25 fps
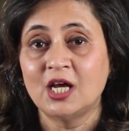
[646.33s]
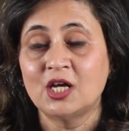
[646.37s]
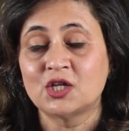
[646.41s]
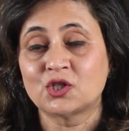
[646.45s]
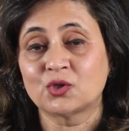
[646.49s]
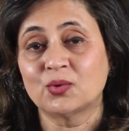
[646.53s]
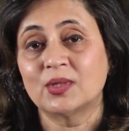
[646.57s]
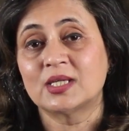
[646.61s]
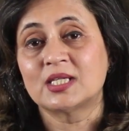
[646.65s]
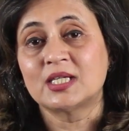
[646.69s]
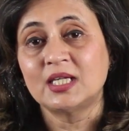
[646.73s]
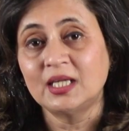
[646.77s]

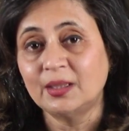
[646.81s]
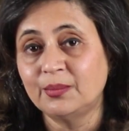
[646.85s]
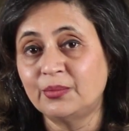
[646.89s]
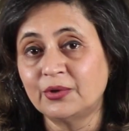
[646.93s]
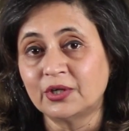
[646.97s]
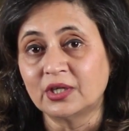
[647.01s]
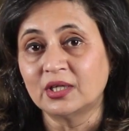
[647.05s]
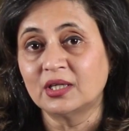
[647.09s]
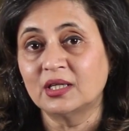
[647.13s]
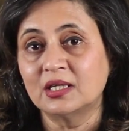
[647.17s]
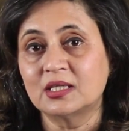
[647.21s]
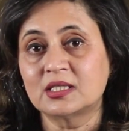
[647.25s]
So as
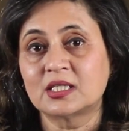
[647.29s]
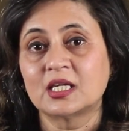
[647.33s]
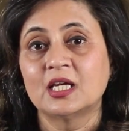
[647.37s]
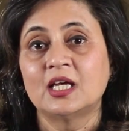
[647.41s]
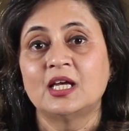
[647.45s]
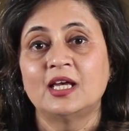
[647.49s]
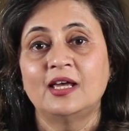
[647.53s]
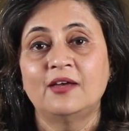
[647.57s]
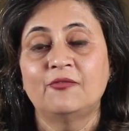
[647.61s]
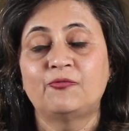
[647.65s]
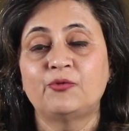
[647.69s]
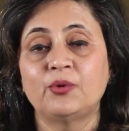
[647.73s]
liberals,
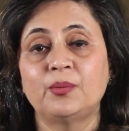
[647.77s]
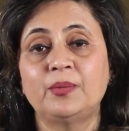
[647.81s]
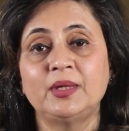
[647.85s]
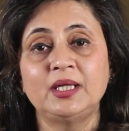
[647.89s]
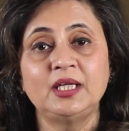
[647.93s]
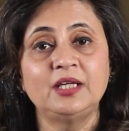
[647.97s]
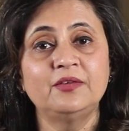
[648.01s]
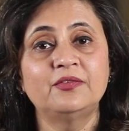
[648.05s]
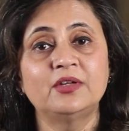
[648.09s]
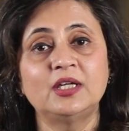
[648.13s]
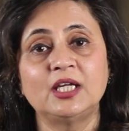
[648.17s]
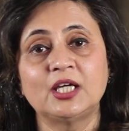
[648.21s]
if you
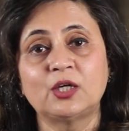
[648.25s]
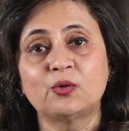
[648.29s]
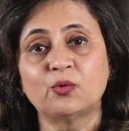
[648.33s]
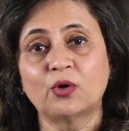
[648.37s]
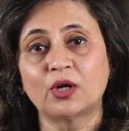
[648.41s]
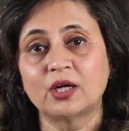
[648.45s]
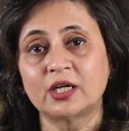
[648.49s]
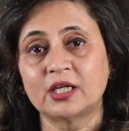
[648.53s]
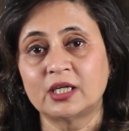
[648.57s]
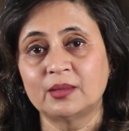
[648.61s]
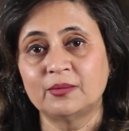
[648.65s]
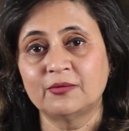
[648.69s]
believe in
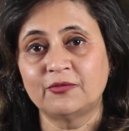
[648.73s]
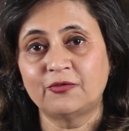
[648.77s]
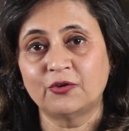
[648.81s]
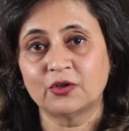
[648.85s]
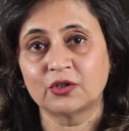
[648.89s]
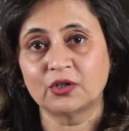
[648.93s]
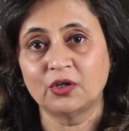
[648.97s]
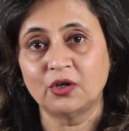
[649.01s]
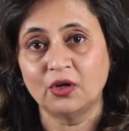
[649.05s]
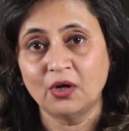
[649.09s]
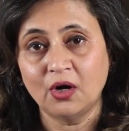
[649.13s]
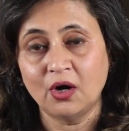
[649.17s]
equality
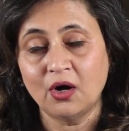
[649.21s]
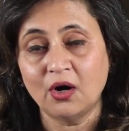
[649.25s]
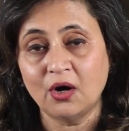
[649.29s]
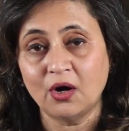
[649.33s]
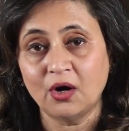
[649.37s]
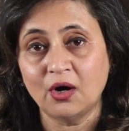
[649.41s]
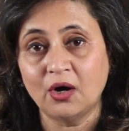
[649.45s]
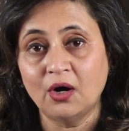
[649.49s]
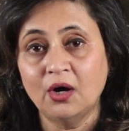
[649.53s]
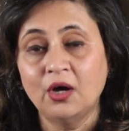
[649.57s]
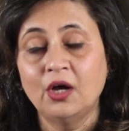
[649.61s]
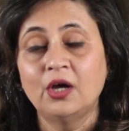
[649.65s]
before the
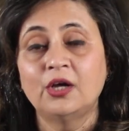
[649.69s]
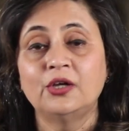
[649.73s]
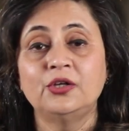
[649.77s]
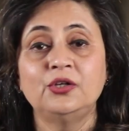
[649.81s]
law,